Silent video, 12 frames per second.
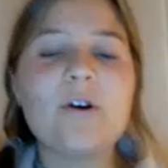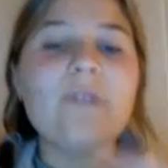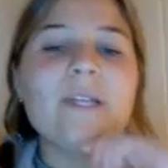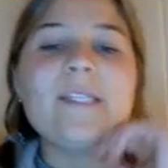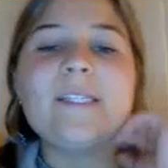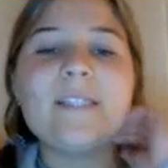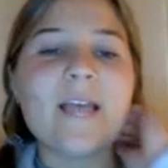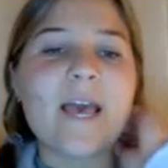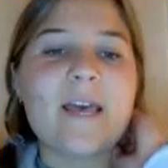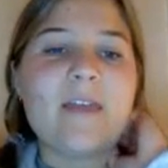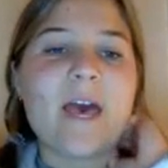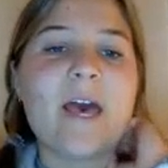let's
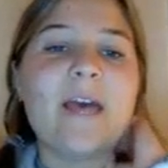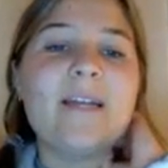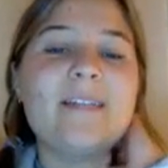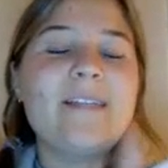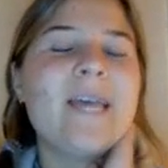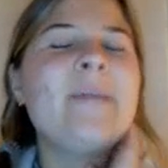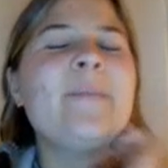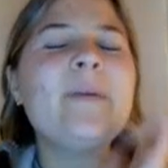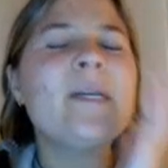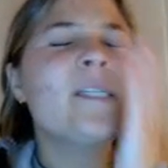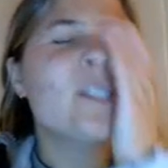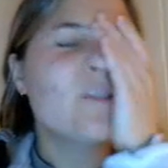say that 10
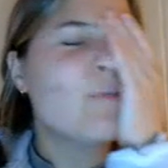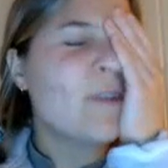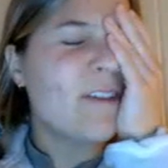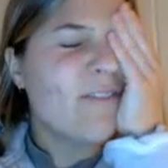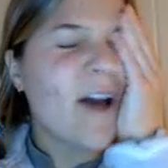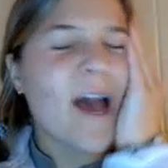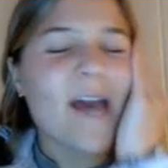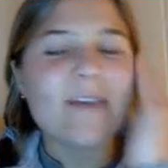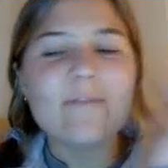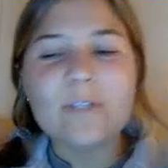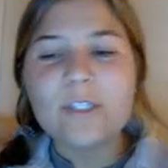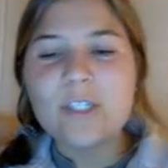plus
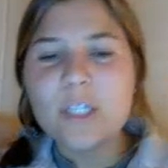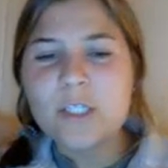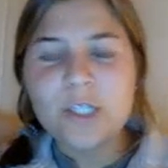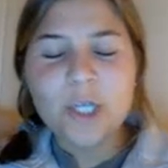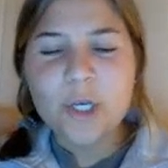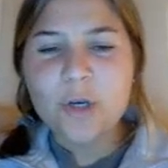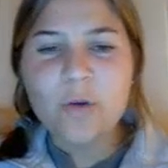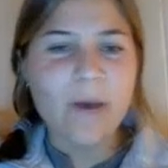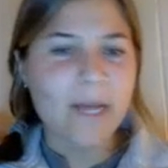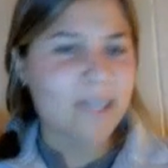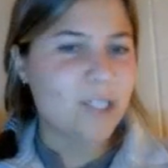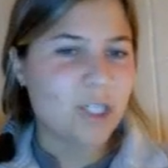25 was just too
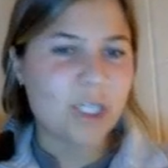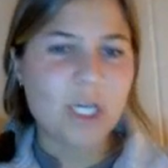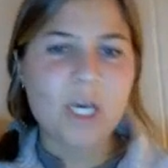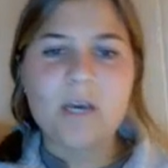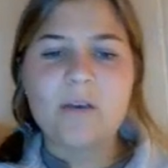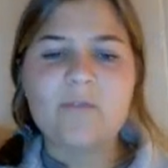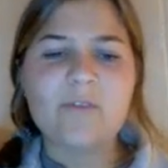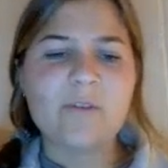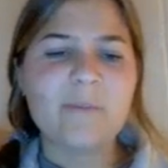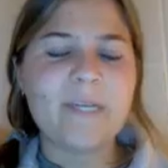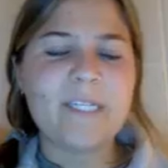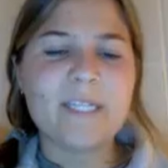much for
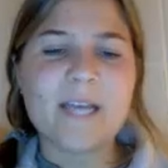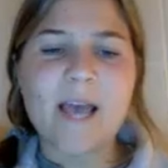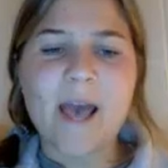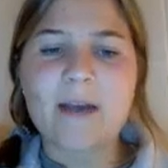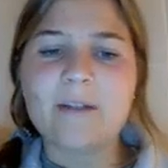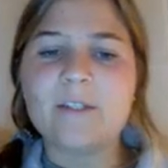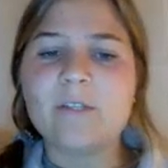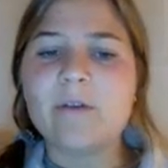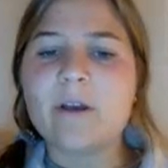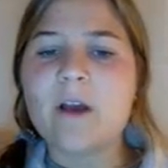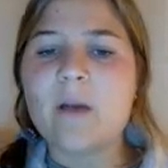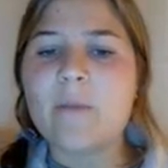me to add. So I
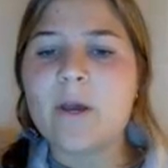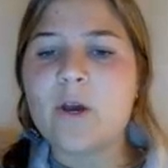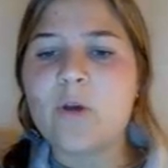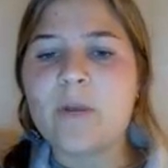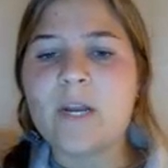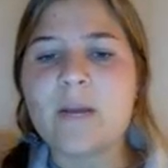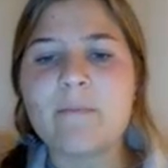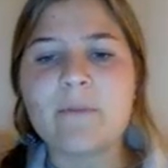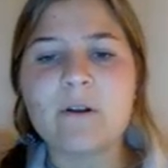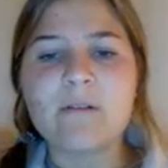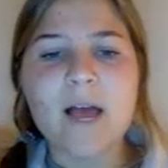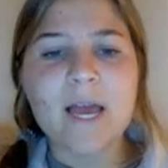got my open
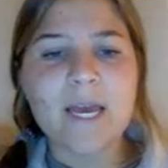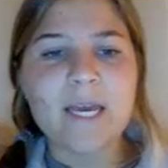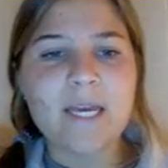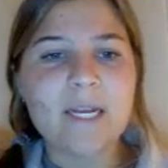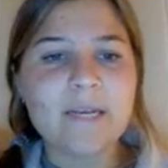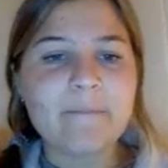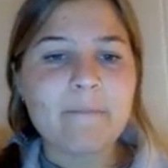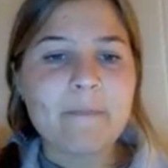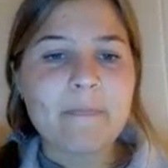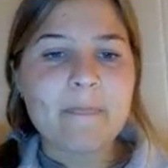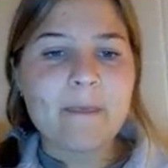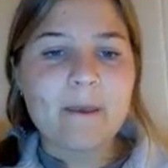number line
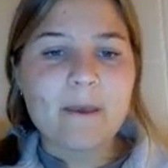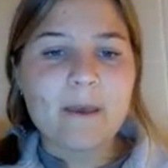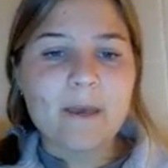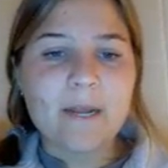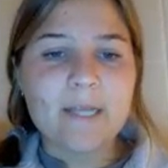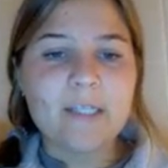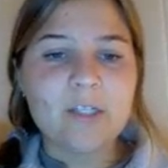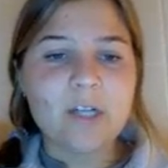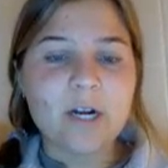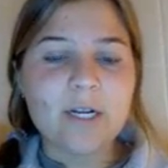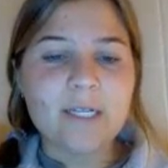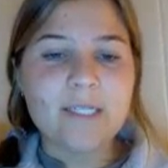and I
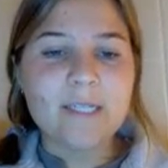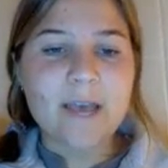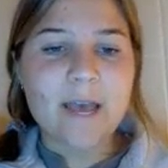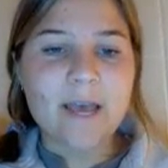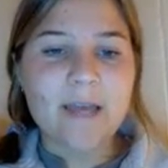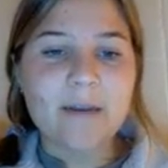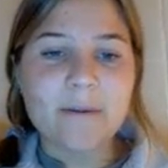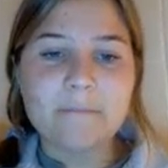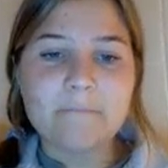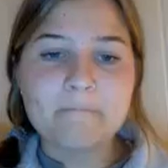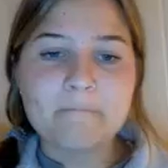start at 10.